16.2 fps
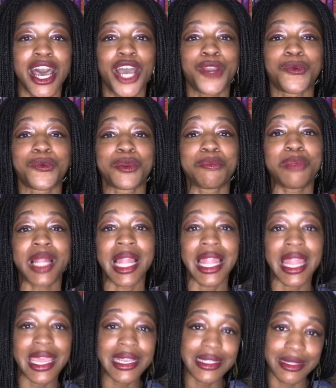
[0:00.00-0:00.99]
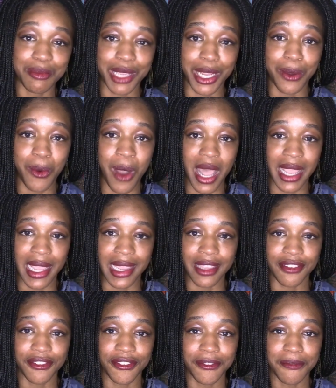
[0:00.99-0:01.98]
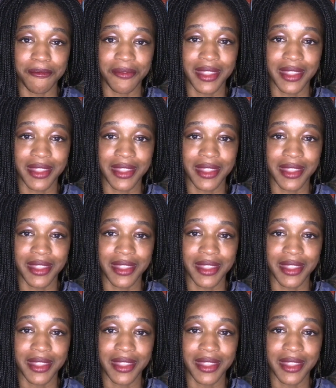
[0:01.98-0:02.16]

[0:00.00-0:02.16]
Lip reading: a replacement wife.